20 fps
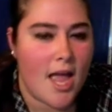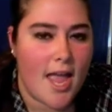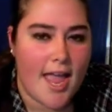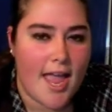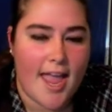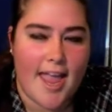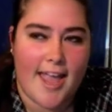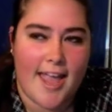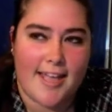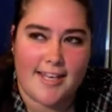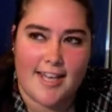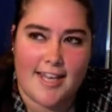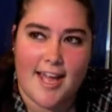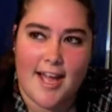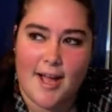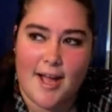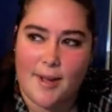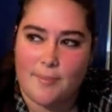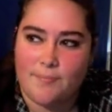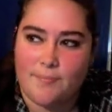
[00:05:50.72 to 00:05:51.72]

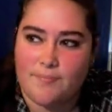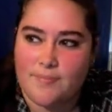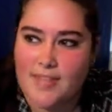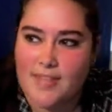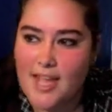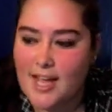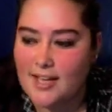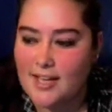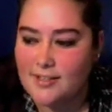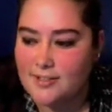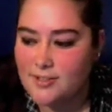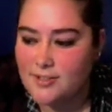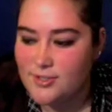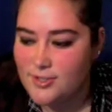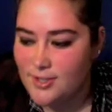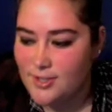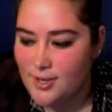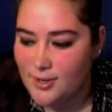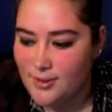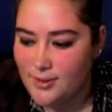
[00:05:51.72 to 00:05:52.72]
And, yeah,
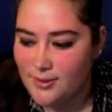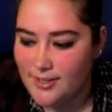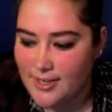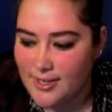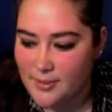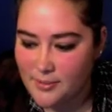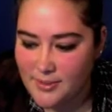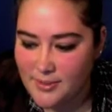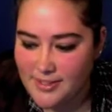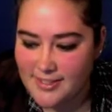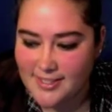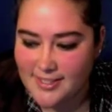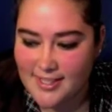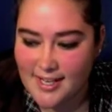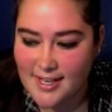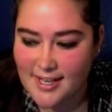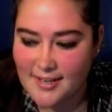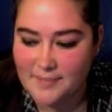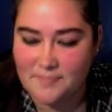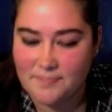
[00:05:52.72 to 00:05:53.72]
so it was
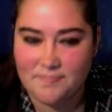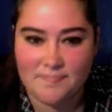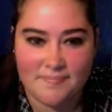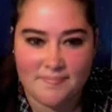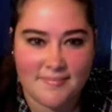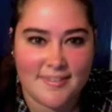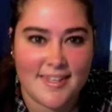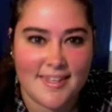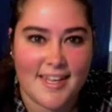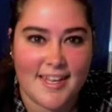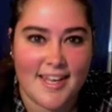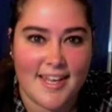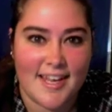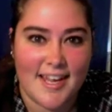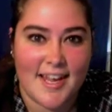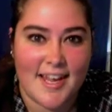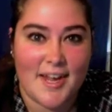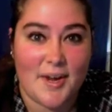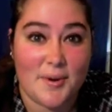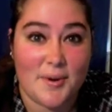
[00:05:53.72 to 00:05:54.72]
a
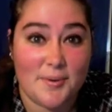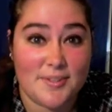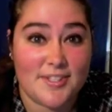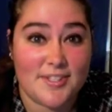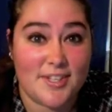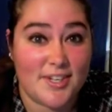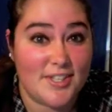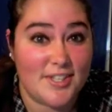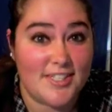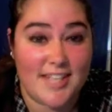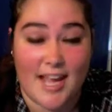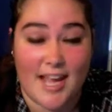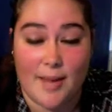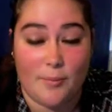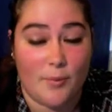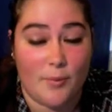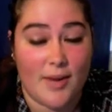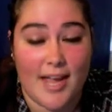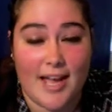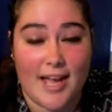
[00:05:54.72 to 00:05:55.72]
good time.
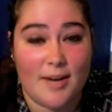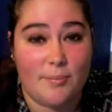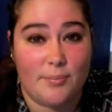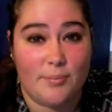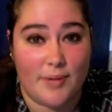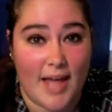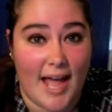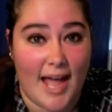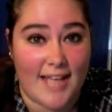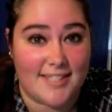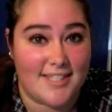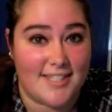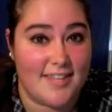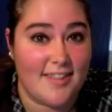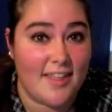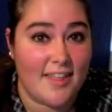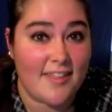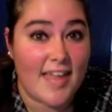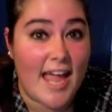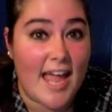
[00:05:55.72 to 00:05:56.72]
We had a blast, and
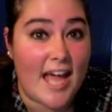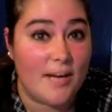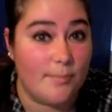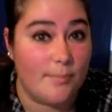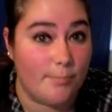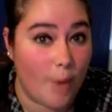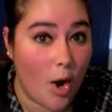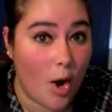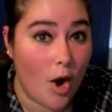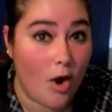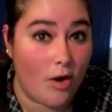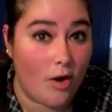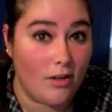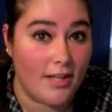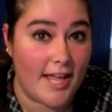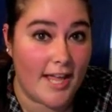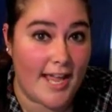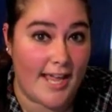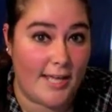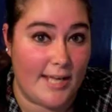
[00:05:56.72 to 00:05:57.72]
then they had a
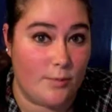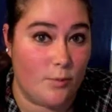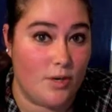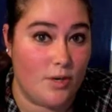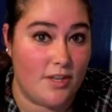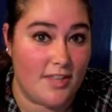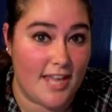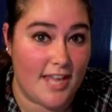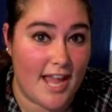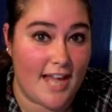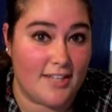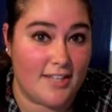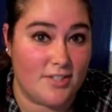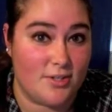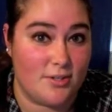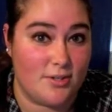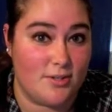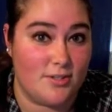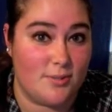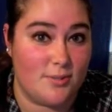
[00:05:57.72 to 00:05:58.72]
ball, and one of the
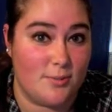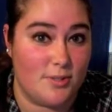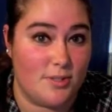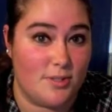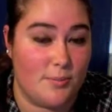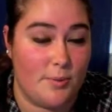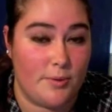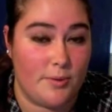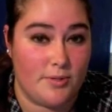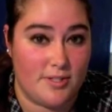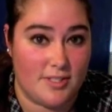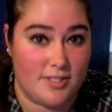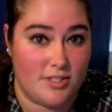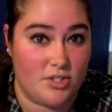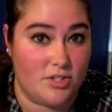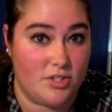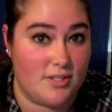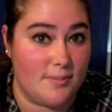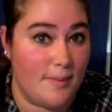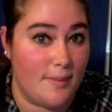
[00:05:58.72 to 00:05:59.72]
actors was supposed to
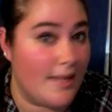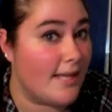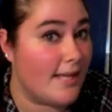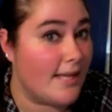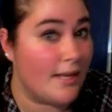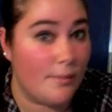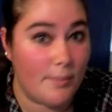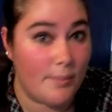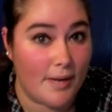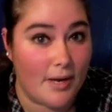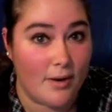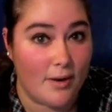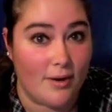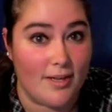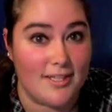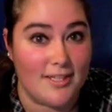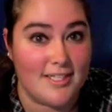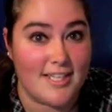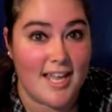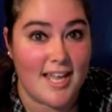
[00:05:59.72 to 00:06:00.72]
just make an
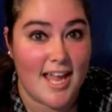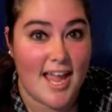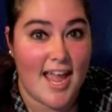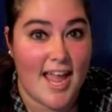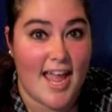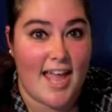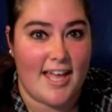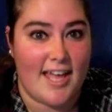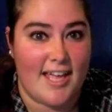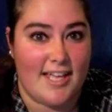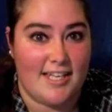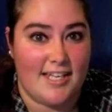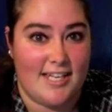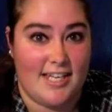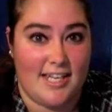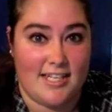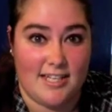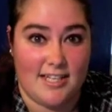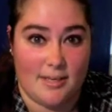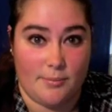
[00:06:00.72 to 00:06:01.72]
appearance, and
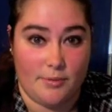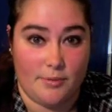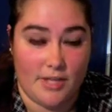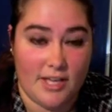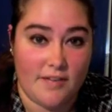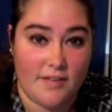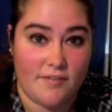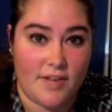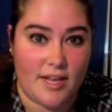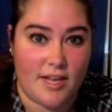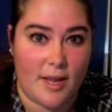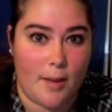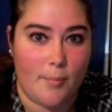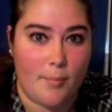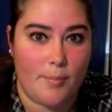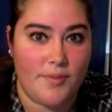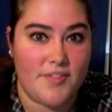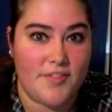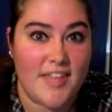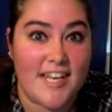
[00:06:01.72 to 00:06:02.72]
he ended up leaving,
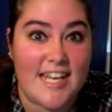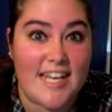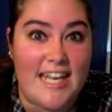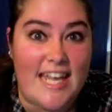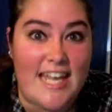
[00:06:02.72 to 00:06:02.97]
but then he